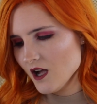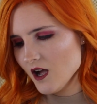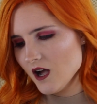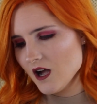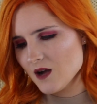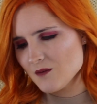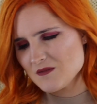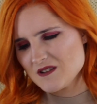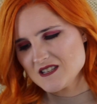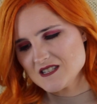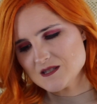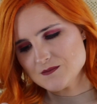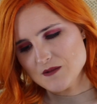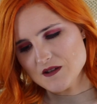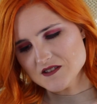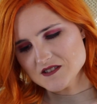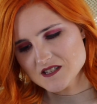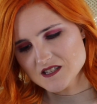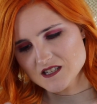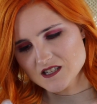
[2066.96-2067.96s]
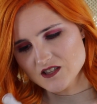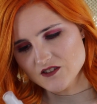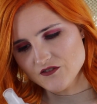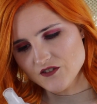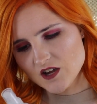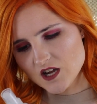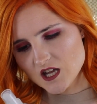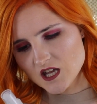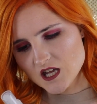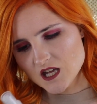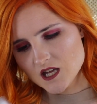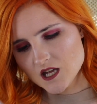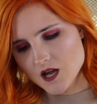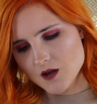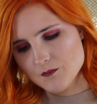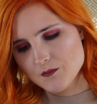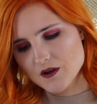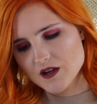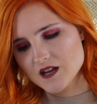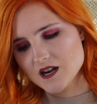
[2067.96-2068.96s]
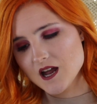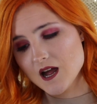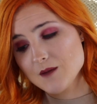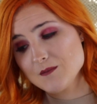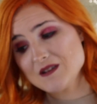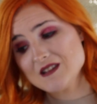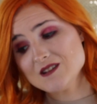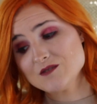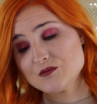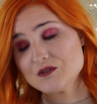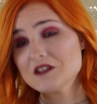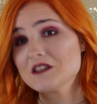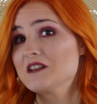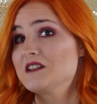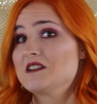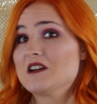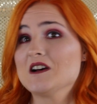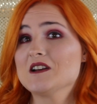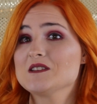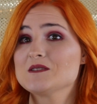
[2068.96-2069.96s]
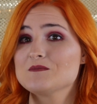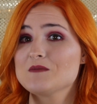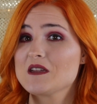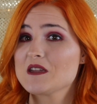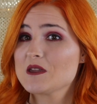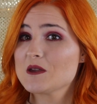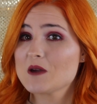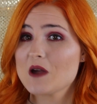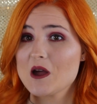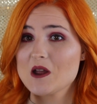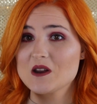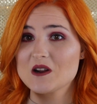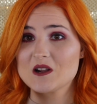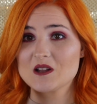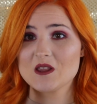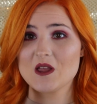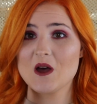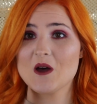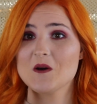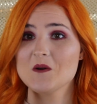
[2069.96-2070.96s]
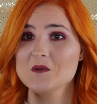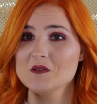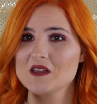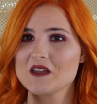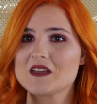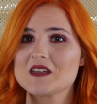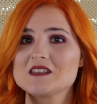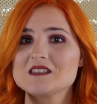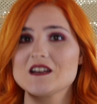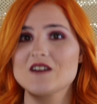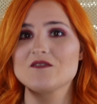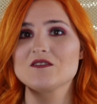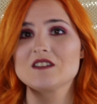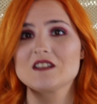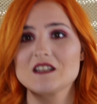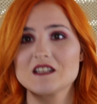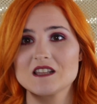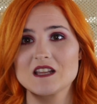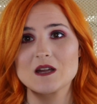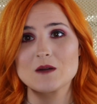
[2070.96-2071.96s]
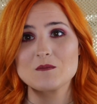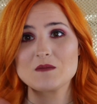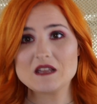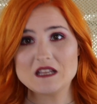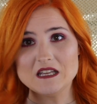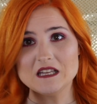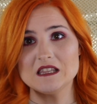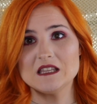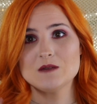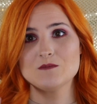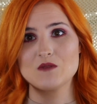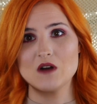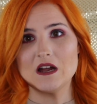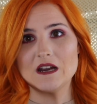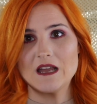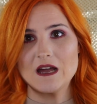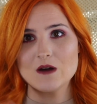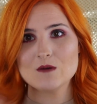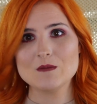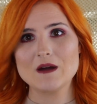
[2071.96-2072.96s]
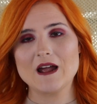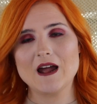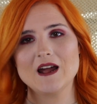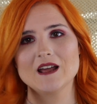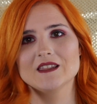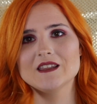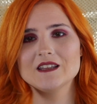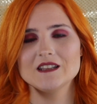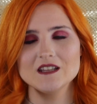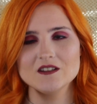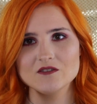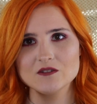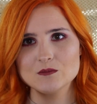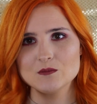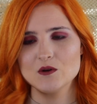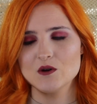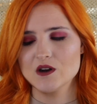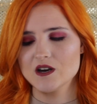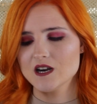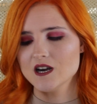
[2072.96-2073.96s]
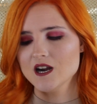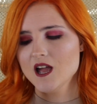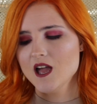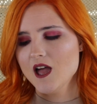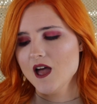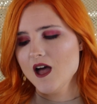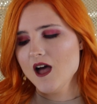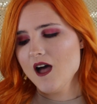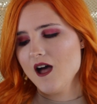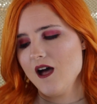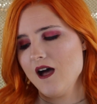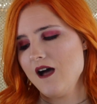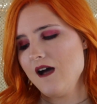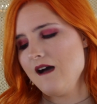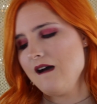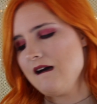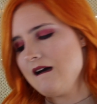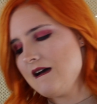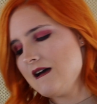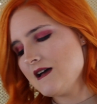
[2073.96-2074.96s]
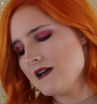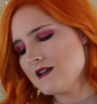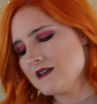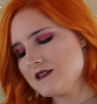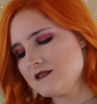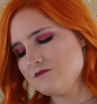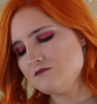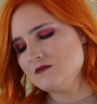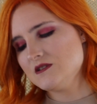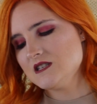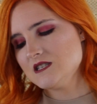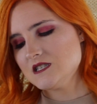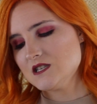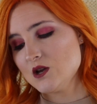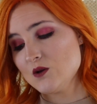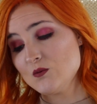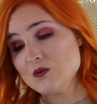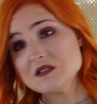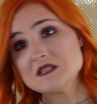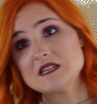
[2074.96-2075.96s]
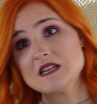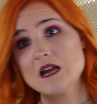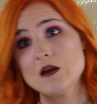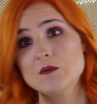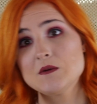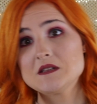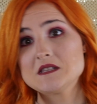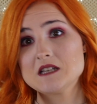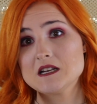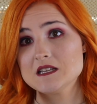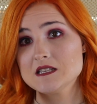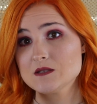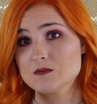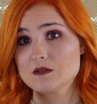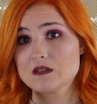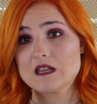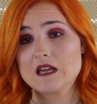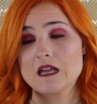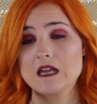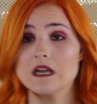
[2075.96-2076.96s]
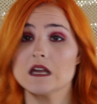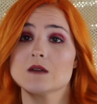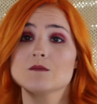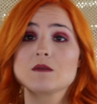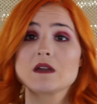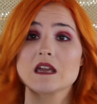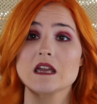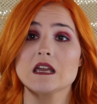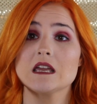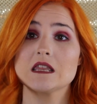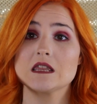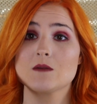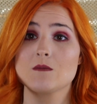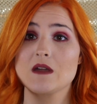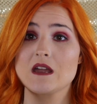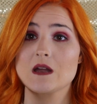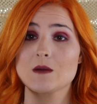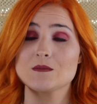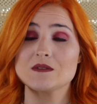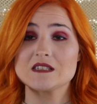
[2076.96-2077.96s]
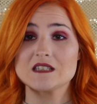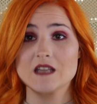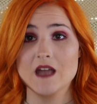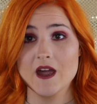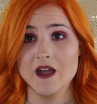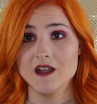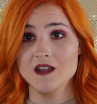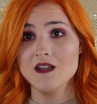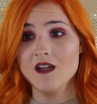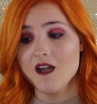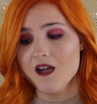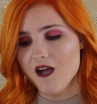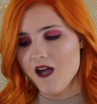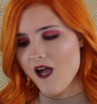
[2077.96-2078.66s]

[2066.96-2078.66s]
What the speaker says: and it smells a little funky, but I mean, it really does make you kind of glow. Like, it definitely, like, immediately brought out my highlight even more. So we'll see how it does with, like, making the makeup stay.